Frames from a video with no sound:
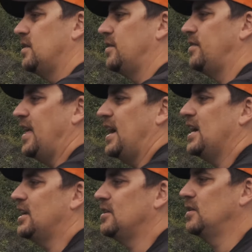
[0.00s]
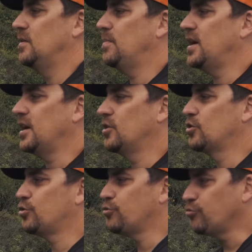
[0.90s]
that by
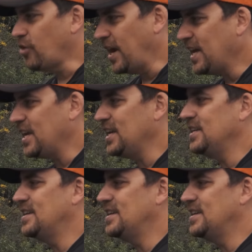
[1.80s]
cranking